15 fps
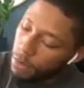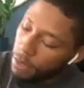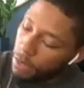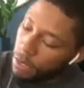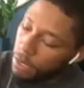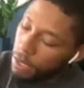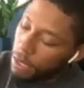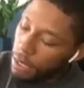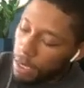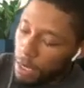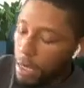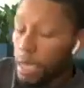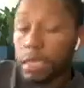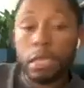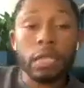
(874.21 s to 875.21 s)
it
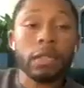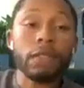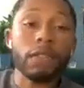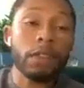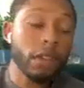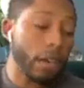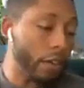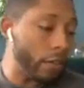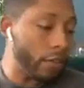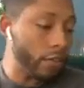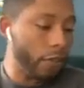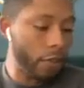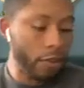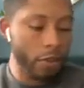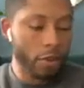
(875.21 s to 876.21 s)
doesn't take the fun out of
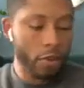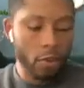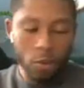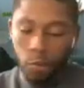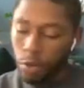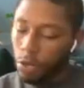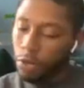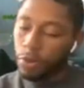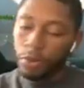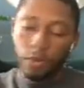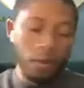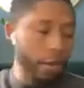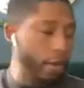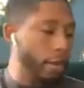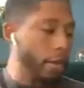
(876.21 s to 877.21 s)
what we're doing
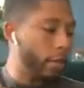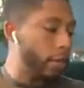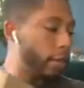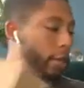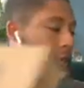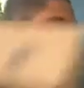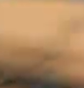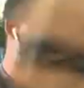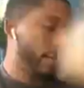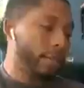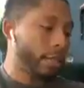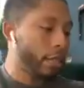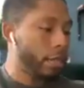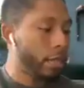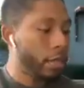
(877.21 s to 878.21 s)
right now. This
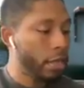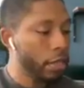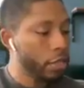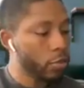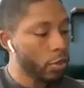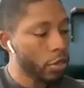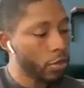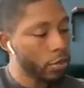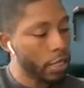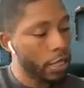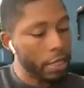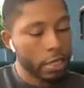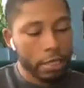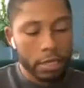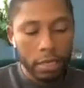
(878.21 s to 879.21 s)
is one of those
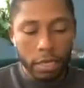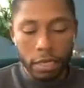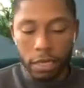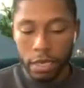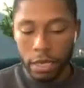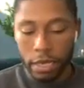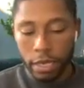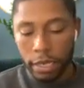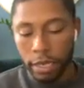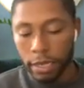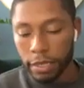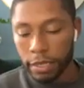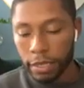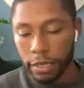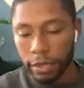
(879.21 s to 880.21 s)

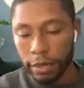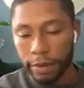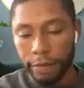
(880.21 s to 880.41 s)
easy